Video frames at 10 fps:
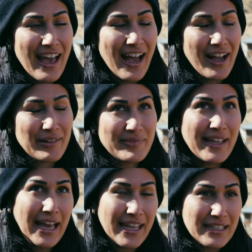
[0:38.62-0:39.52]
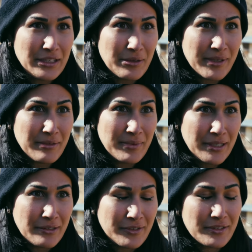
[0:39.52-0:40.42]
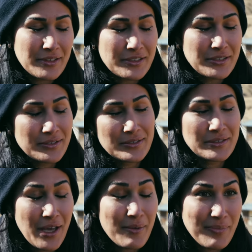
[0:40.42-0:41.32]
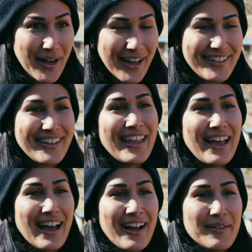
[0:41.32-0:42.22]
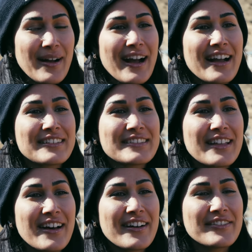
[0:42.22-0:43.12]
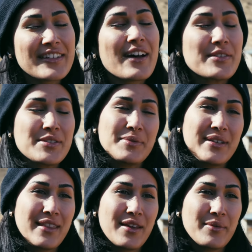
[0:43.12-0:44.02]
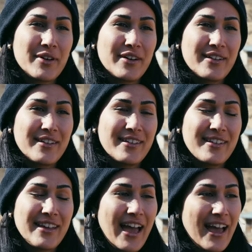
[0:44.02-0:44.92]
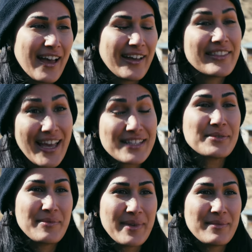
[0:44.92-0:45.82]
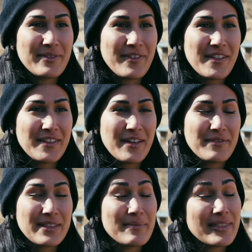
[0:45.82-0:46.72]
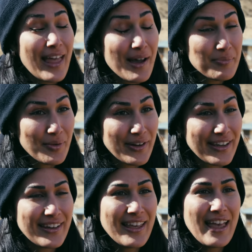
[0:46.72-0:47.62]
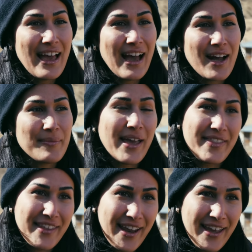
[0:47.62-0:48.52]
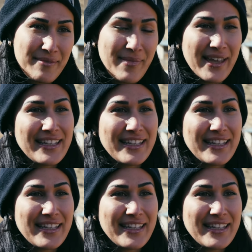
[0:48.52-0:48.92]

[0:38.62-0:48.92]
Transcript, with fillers: had a little bit of behavioral issues, but I loved how sweet they were. That's what made me fall in love with them at that point. And then I met